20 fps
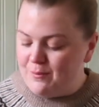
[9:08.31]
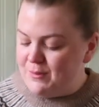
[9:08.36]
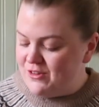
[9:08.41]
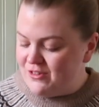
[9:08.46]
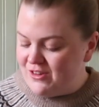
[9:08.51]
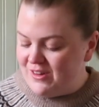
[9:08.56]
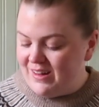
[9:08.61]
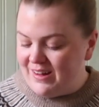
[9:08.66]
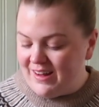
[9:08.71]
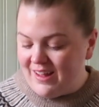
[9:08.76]

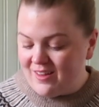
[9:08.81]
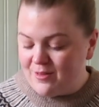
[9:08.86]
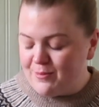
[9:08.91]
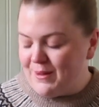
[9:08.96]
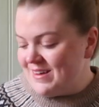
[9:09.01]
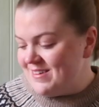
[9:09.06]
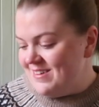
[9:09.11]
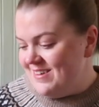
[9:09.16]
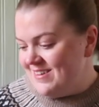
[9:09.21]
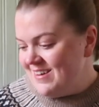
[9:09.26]
measure than I
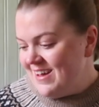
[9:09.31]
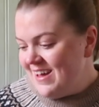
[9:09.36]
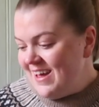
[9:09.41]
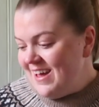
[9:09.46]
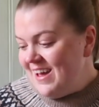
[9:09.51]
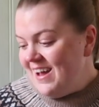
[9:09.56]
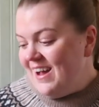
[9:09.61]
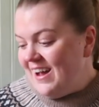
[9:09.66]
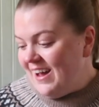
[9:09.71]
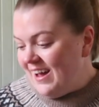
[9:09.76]
expected.
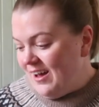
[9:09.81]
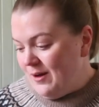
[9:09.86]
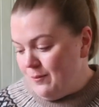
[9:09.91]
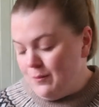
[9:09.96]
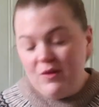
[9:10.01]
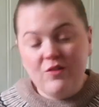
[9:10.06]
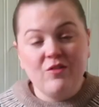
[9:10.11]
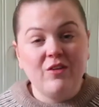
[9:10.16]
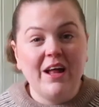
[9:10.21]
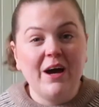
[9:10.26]

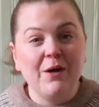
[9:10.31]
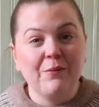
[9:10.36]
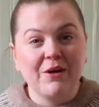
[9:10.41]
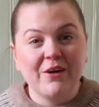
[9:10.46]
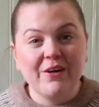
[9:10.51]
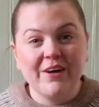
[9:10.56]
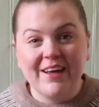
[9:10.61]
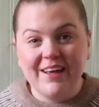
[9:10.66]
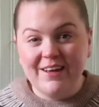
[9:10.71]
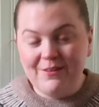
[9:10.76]
So now we're
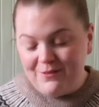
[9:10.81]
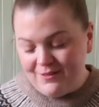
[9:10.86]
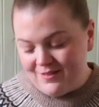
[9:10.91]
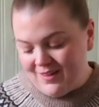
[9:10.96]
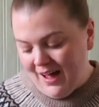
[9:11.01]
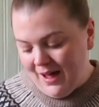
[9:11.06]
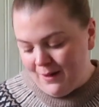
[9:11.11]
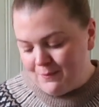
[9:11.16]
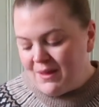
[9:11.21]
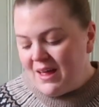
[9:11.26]
cutting it for
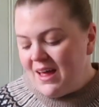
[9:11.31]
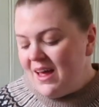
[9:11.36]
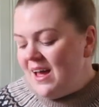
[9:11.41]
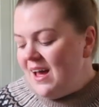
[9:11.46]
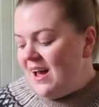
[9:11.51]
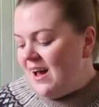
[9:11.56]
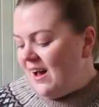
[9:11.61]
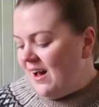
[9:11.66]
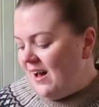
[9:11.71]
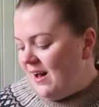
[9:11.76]
time.
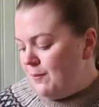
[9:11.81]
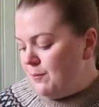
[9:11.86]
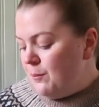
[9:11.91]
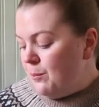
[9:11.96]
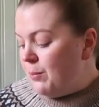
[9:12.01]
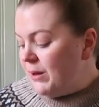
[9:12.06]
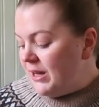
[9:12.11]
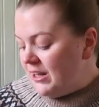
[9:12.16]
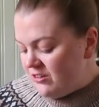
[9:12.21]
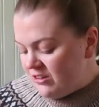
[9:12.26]

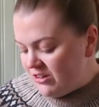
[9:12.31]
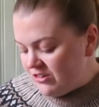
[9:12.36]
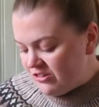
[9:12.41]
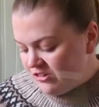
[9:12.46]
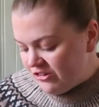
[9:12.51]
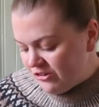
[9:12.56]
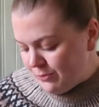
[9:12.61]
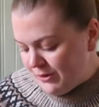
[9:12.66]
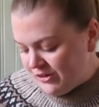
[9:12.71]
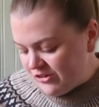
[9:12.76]
But I did
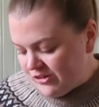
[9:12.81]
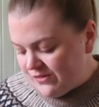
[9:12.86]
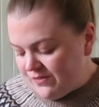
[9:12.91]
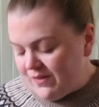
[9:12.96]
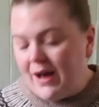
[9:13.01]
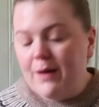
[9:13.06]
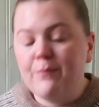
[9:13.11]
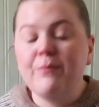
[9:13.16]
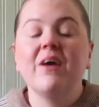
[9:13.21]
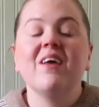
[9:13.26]
just measure the
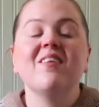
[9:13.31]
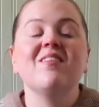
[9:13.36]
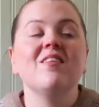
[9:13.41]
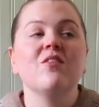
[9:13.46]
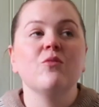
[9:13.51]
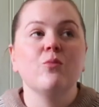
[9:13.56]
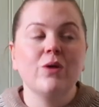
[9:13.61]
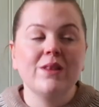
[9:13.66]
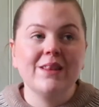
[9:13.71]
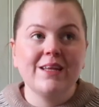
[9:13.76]
fireplace.
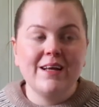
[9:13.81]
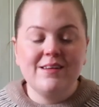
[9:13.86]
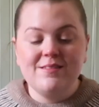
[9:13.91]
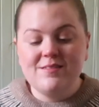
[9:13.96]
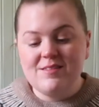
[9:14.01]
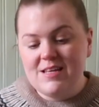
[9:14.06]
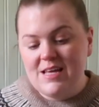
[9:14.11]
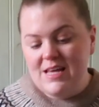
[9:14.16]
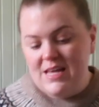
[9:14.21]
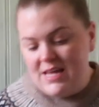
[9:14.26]
It's
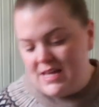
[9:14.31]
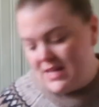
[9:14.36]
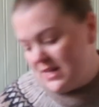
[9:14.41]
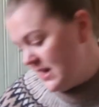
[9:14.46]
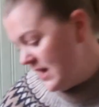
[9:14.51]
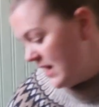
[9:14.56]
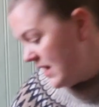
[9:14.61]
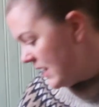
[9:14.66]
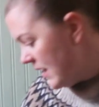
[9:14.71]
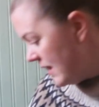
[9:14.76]

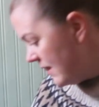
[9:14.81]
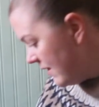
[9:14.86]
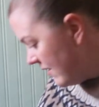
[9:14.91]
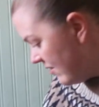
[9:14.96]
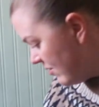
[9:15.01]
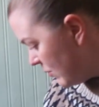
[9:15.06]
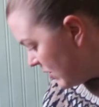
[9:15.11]
119 and this